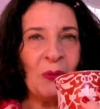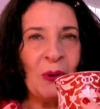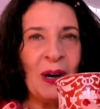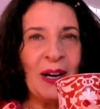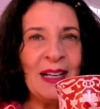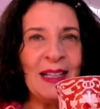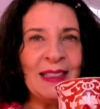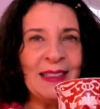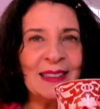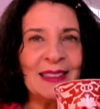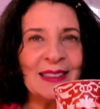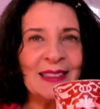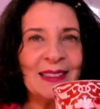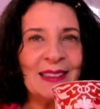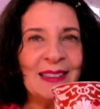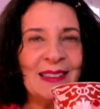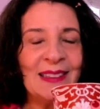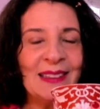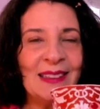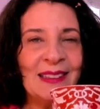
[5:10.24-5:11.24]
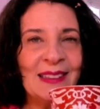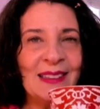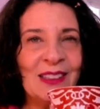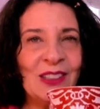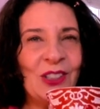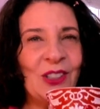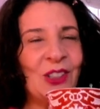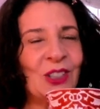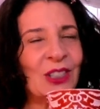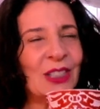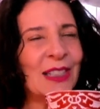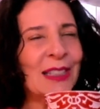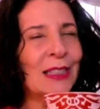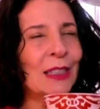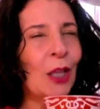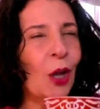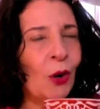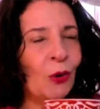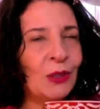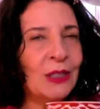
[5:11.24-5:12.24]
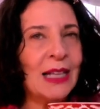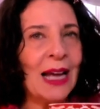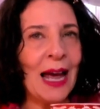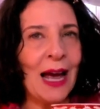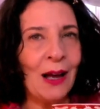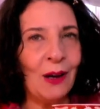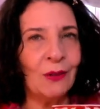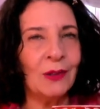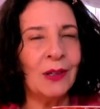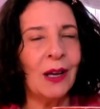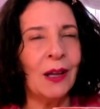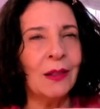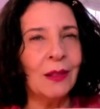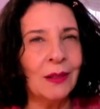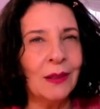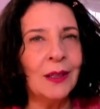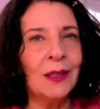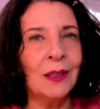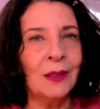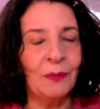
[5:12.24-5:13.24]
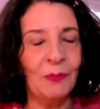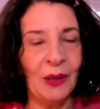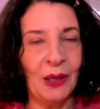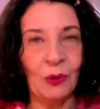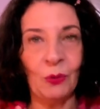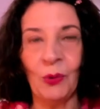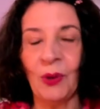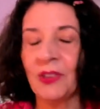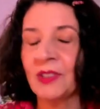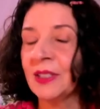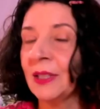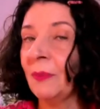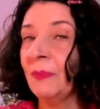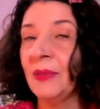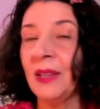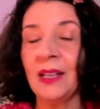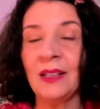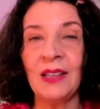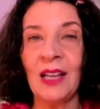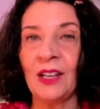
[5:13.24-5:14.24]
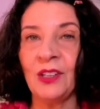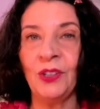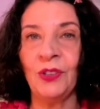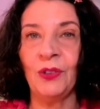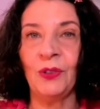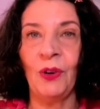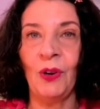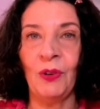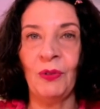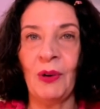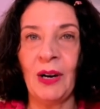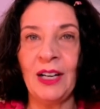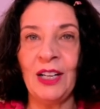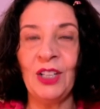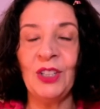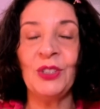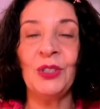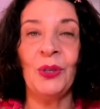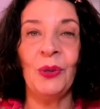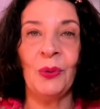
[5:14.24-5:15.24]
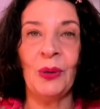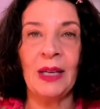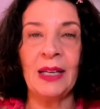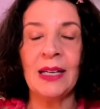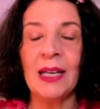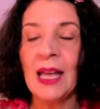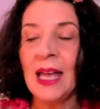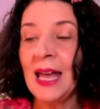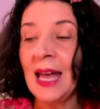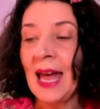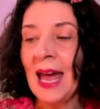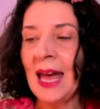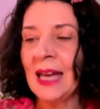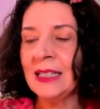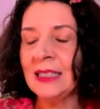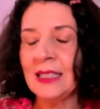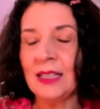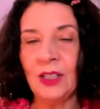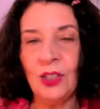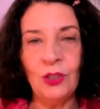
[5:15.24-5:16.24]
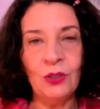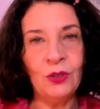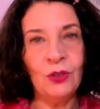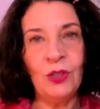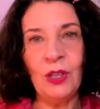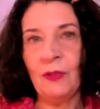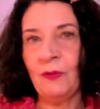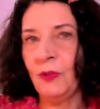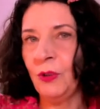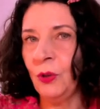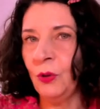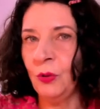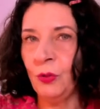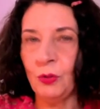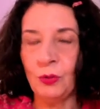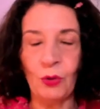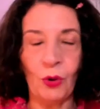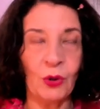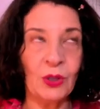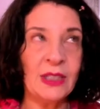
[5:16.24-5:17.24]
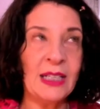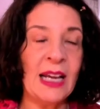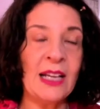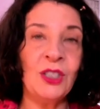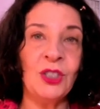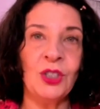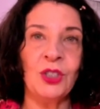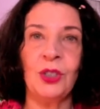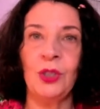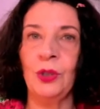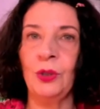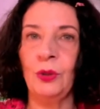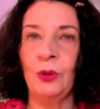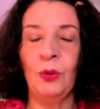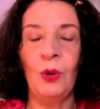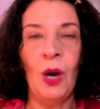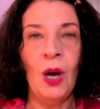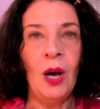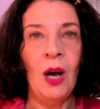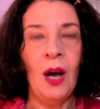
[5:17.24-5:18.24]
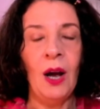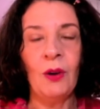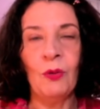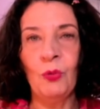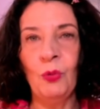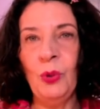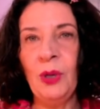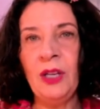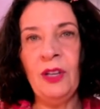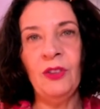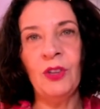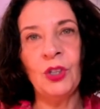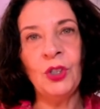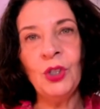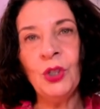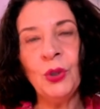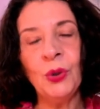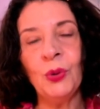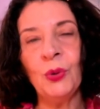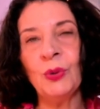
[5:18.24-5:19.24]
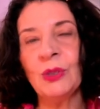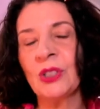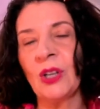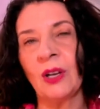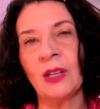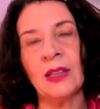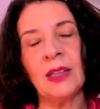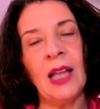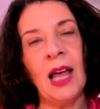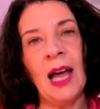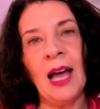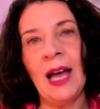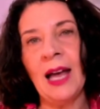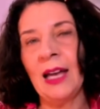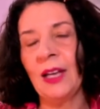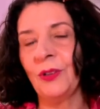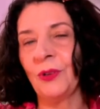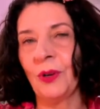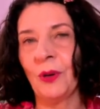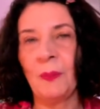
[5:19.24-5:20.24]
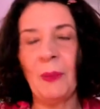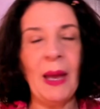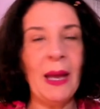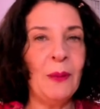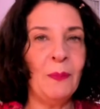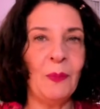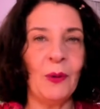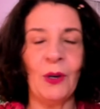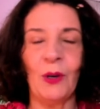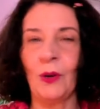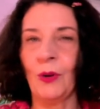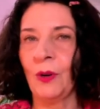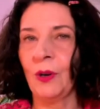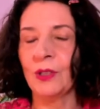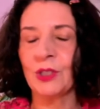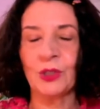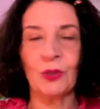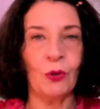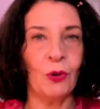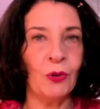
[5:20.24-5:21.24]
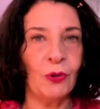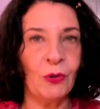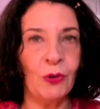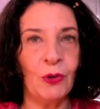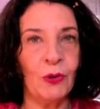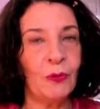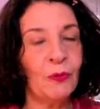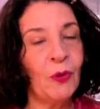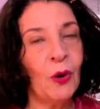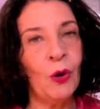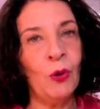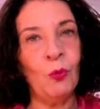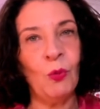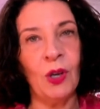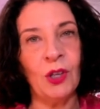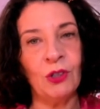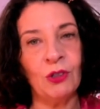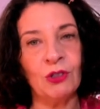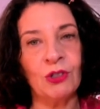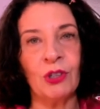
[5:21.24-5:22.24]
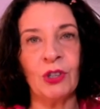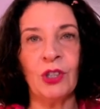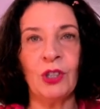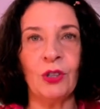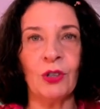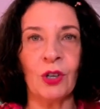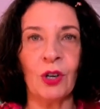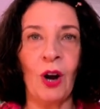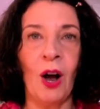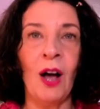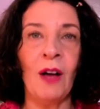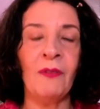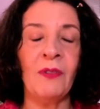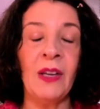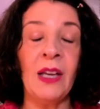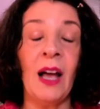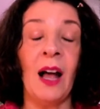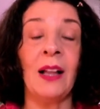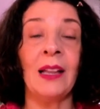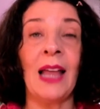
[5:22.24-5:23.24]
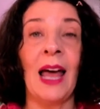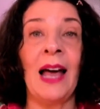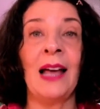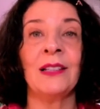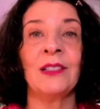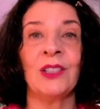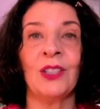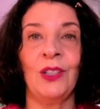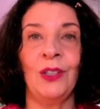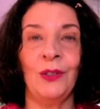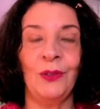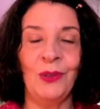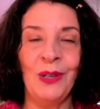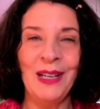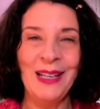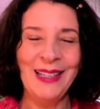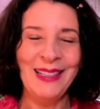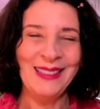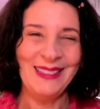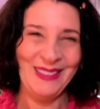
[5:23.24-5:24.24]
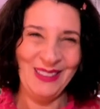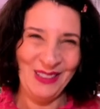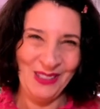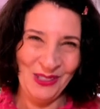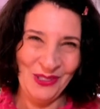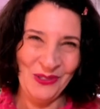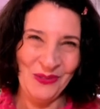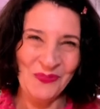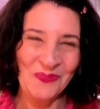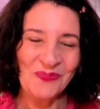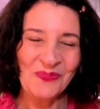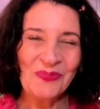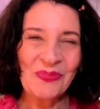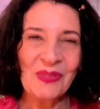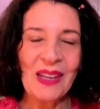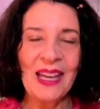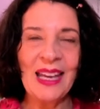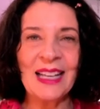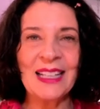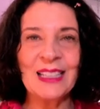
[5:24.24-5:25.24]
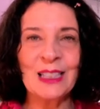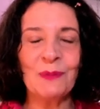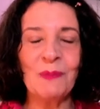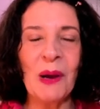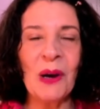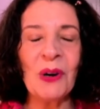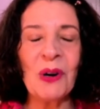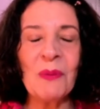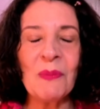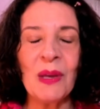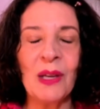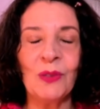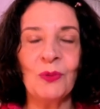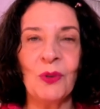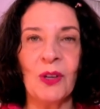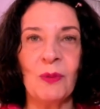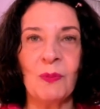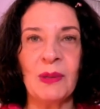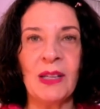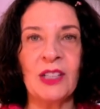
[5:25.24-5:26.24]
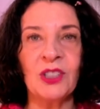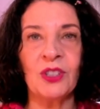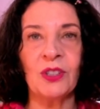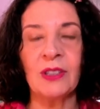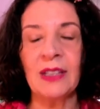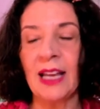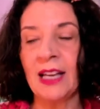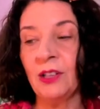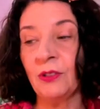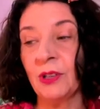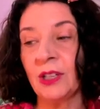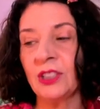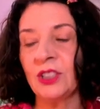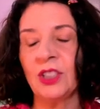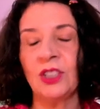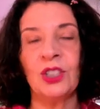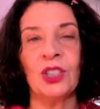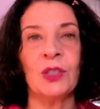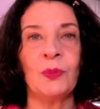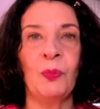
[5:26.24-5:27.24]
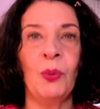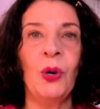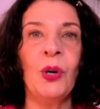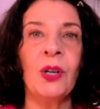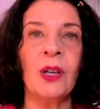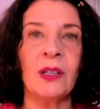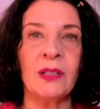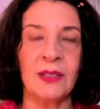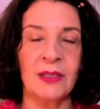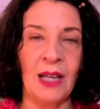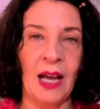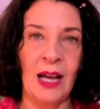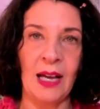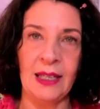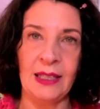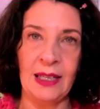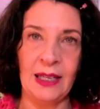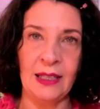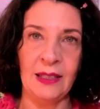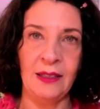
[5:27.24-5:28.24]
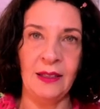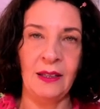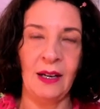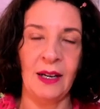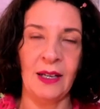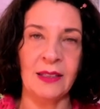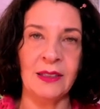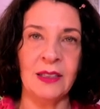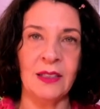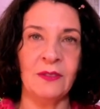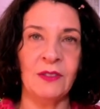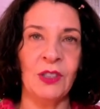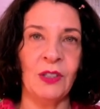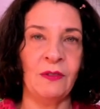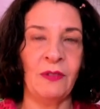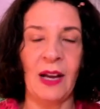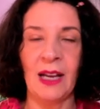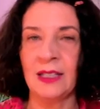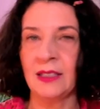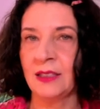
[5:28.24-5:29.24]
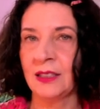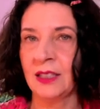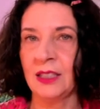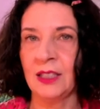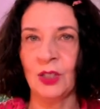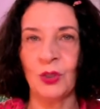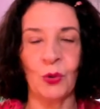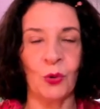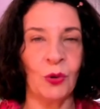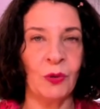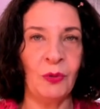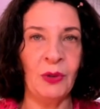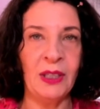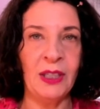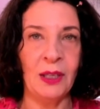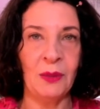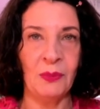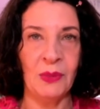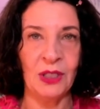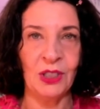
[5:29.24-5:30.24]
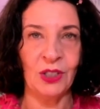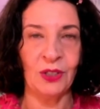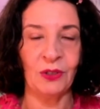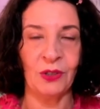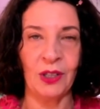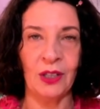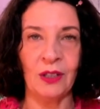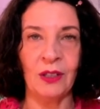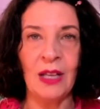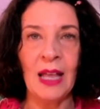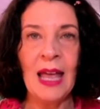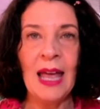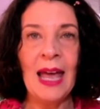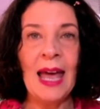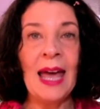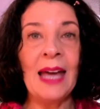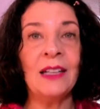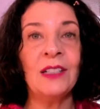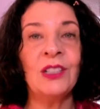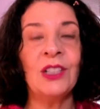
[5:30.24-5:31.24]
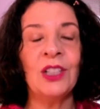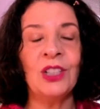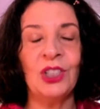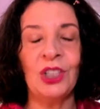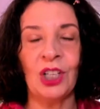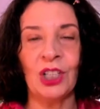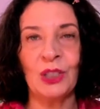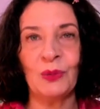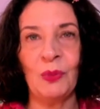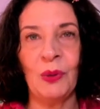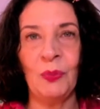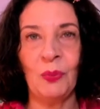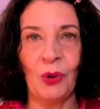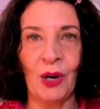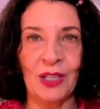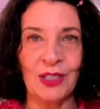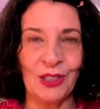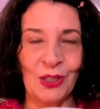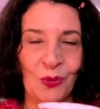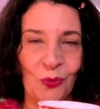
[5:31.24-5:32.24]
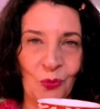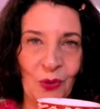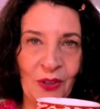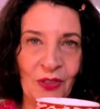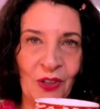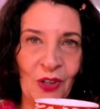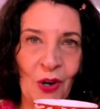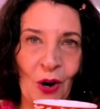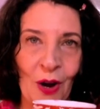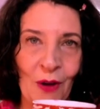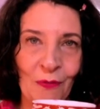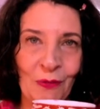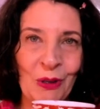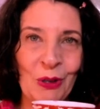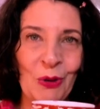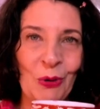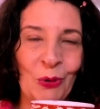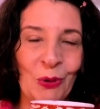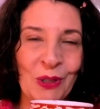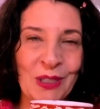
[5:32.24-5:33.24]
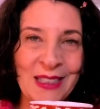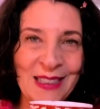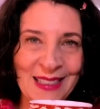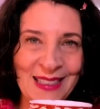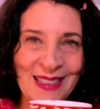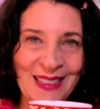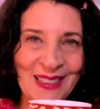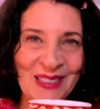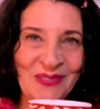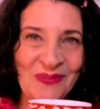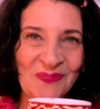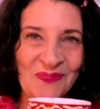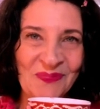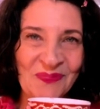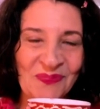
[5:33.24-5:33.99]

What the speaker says: Right? So you just slow down a little bit with something that you're already doing. And you, if you tend to read the news online or a paper or scroll through your phone while you're drinking your coffee, I'll ask you to experiment with pleasure layering, to just put aside any kind of devices or reading material and to just be present with the coffee or tea.